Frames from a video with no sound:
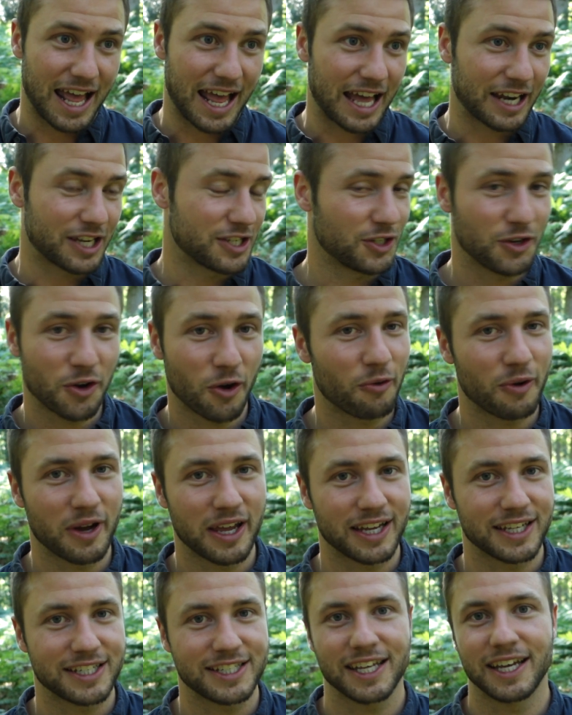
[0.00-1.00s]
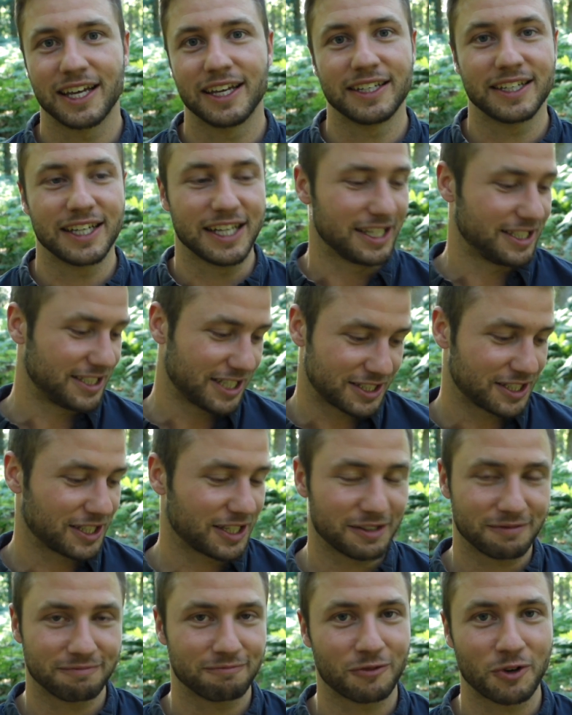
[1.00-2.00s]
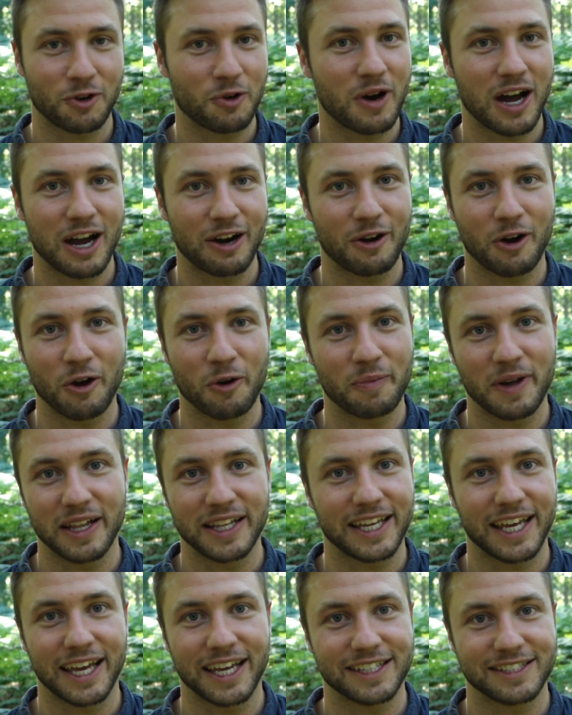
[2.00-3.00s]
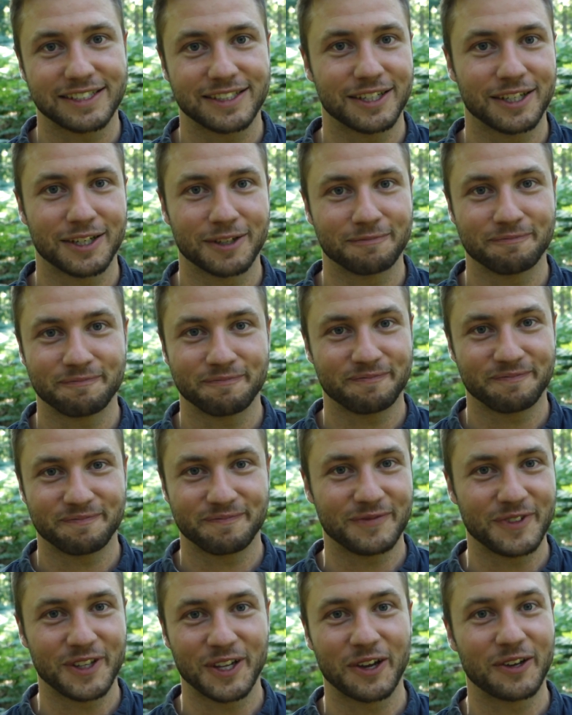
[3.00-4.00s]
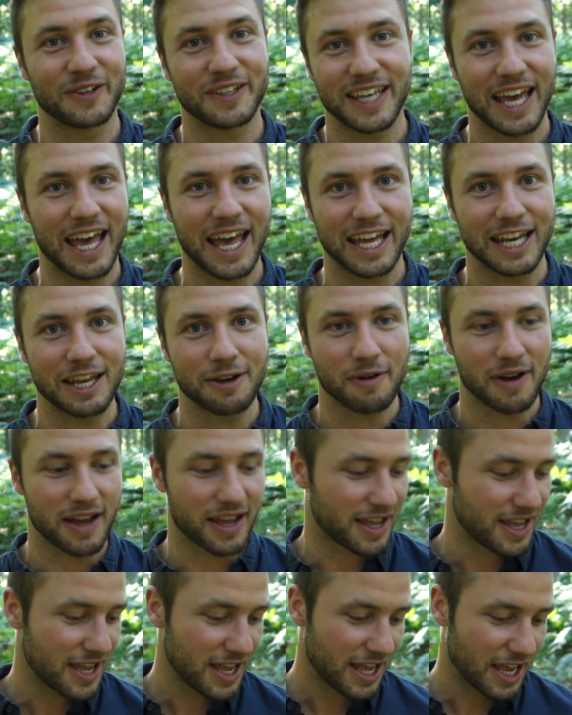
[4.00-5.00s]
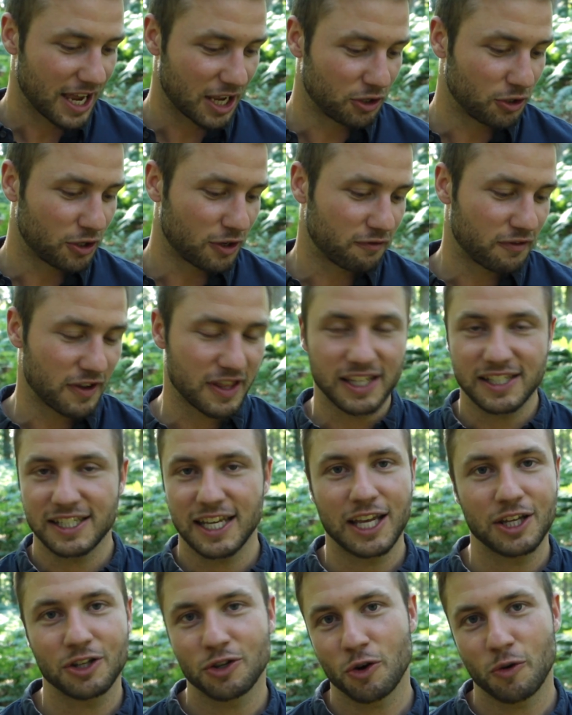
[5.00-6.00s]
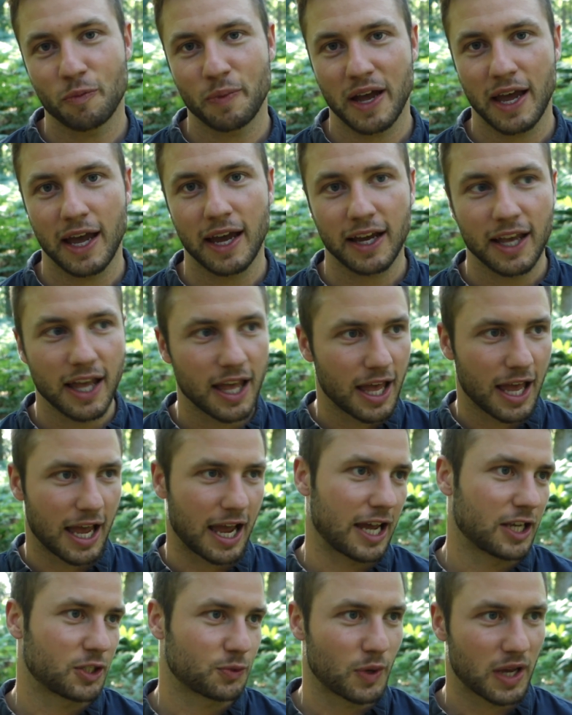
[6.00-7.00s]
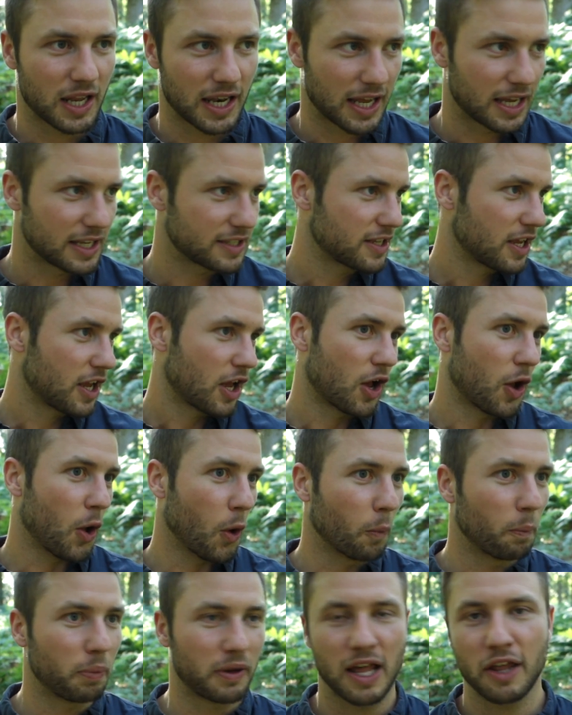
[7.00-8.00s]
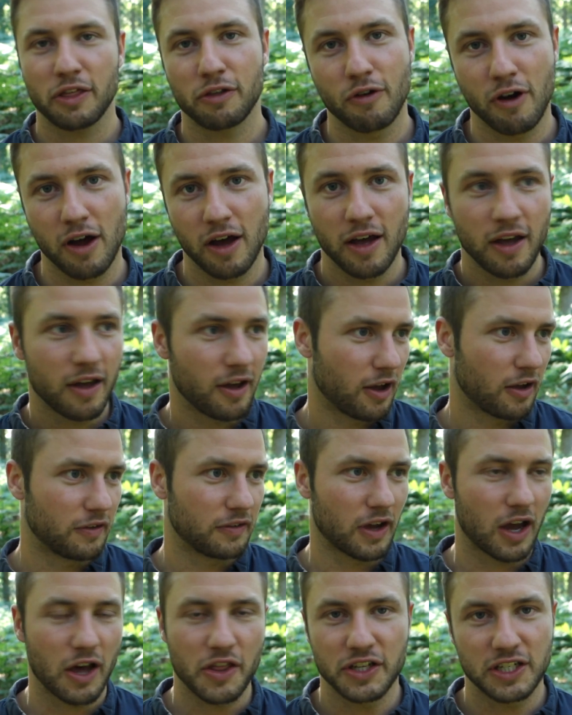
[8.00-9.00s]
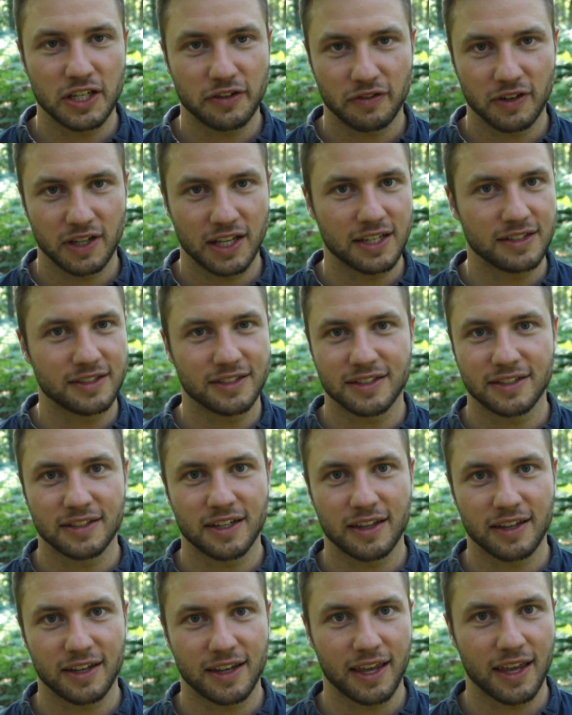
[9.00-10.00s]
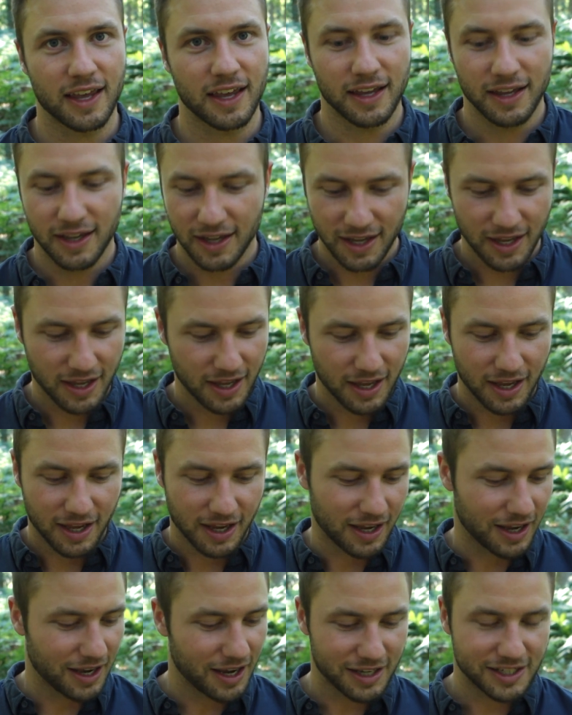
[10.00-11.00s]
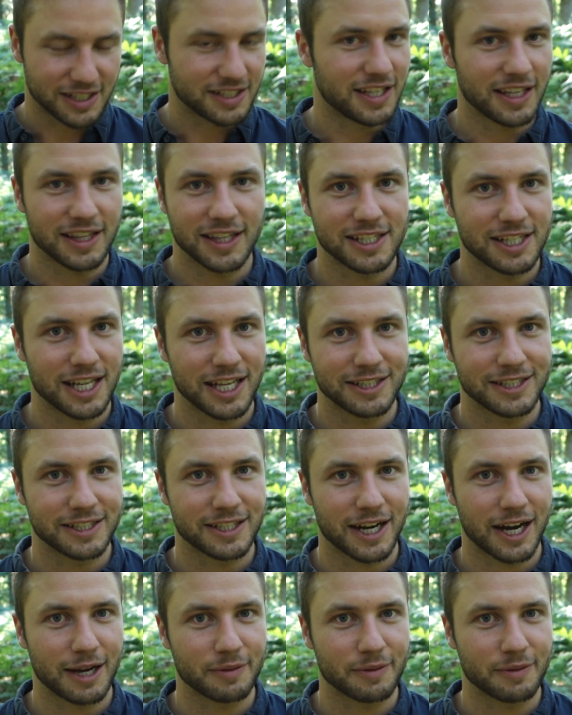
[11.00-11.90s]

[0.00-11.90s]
and it's not weighing a ton, it doesn't require a whole pelly case to, you know, get anywhere, and you can fit this in your bag as well as a whole plethora of other different lenses and other kit. I just think these lenses are